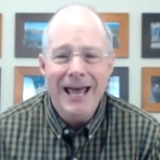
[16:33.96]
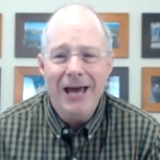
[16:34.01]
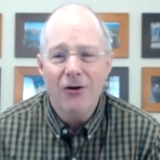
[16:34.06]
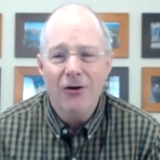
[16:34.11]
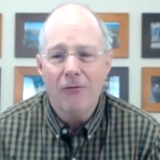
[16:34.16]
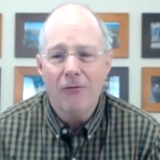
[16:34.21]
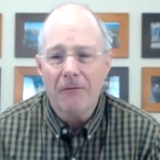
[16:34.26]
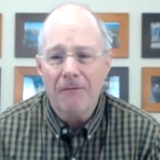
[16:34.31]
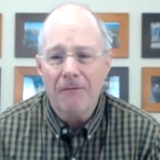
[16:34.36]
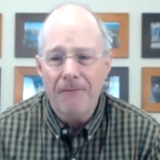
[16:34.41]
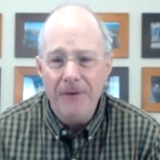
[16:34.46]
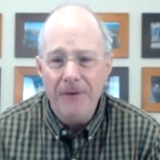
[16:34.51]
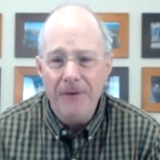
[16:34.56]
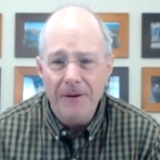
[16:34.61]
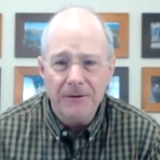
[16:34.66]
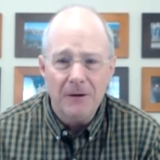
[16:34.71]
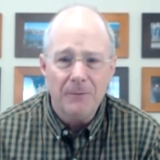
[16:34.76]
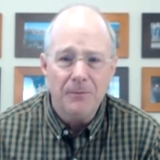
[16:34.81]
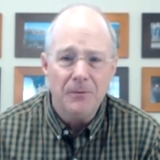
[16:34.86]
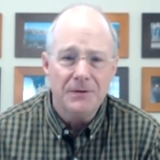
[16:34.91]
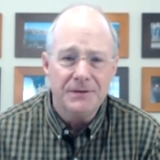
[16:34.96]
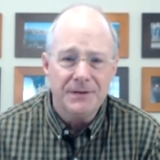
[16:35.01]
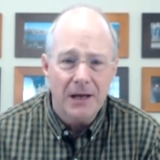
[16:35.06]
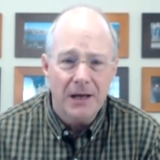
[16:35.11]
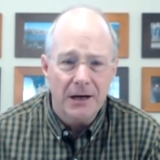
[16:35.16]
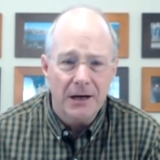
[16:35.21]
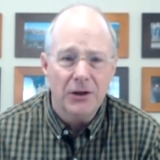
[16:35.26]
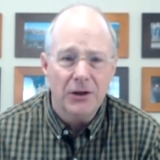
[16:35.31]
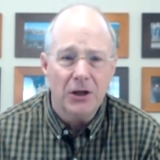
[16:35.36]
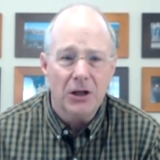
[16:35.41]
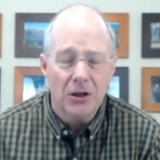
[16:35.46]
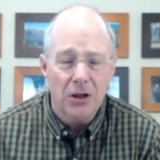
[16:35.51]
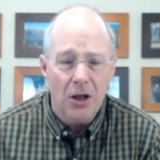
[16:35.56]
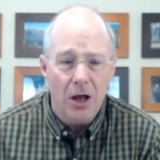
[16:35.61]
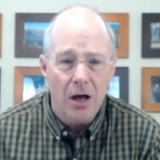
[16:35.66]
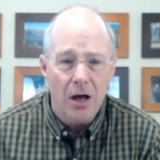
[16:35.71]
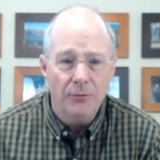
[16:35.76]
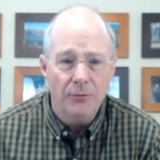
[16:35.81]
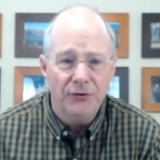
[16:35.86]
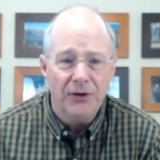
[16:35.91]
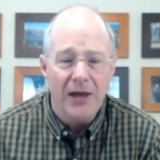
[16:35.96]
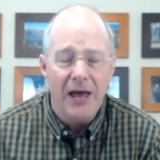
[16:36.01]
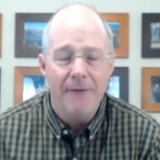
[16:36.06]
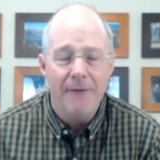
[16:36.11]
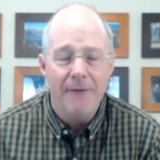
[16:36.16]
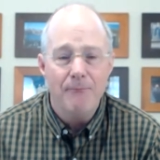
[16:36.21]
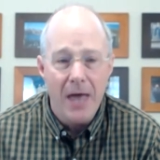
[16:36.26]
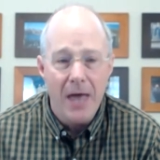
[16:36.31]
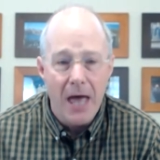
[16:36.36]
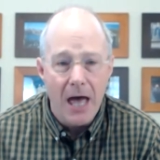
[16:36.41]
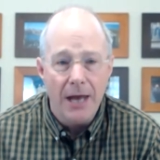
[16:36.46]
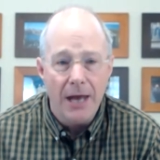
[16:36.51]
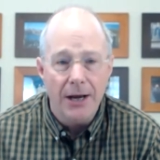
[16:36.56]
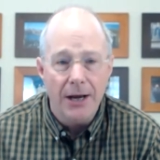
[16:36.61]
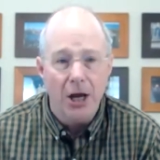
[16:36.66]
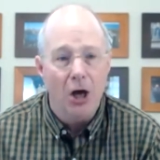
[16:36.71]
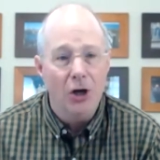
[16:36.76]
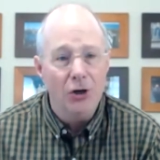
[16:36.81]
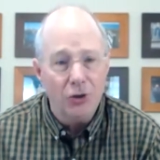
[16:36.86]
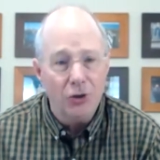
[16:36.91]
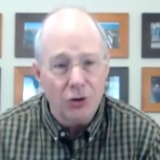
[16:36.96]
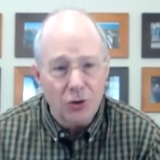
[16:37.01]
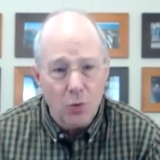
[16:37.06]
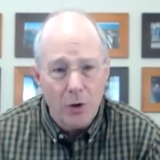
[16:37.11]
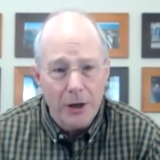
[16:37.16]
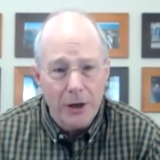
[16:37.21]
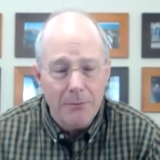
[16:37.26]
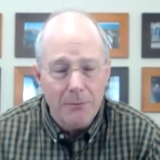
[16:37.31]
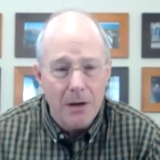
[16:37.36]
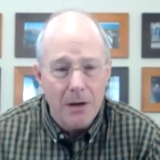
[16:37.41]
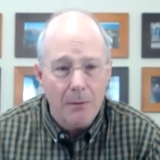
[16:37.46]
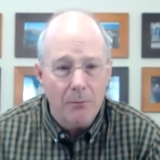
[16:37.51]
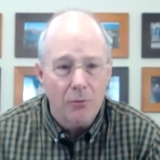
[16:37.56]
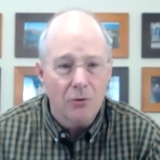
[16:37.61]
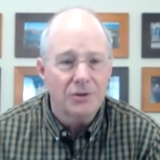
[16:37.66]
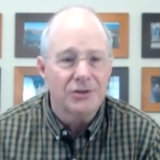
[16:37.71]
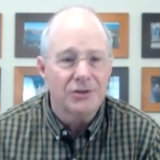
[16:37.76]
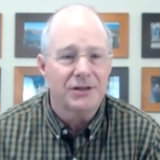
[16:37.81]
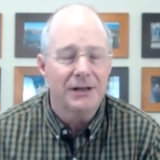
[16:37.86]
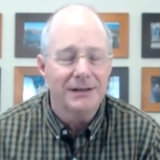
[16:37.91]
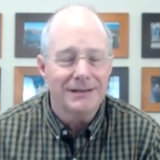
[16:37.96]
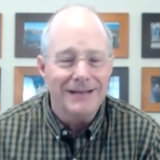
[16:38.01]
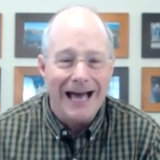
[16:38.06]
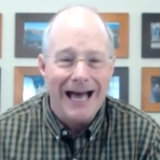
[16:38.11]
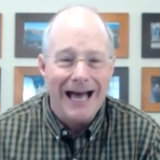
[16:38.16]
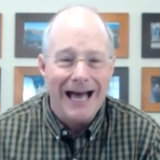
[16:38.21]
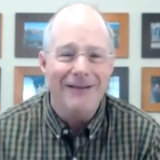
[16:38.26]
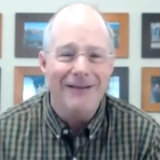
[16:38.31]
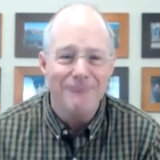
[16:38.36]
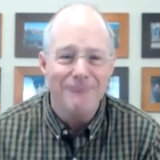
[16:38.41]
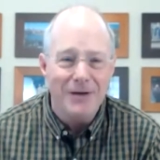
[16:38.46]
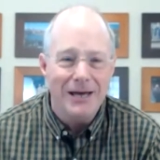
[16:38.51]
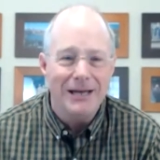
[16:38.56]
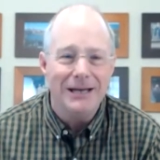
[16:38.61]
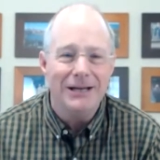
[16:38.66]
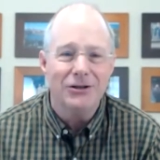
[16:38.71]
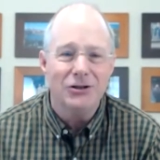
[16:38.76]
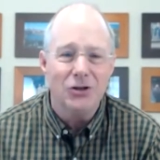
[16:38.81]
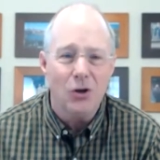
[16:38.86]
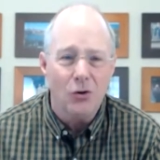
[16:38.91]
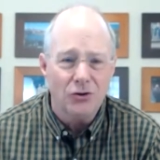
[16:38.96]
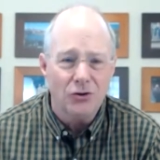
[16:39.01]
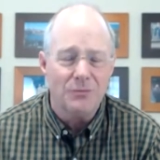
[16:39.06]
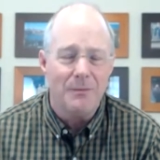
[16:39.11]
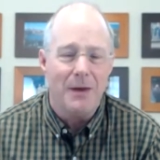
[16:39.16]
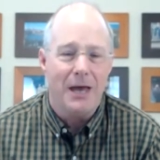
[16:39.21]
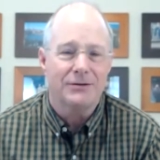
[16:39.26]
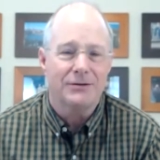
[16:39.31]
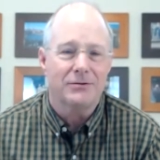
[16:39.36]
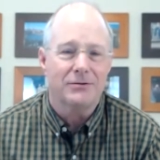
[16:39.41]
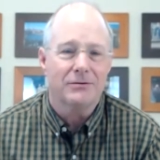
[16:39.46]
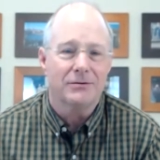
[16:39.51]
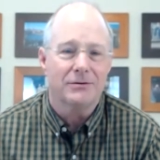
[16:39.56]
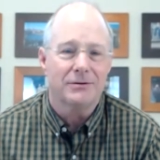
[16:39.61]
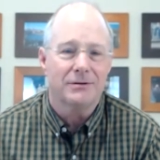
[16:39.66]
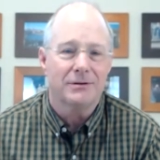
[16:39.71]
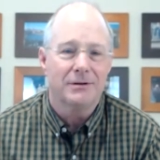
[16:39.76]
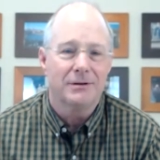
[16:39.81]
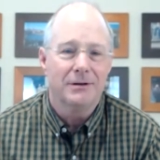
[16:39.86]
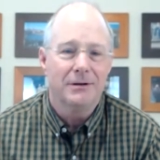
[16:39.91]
and over 50% of the clubs have been under 20 members since I've been in Toastmasters.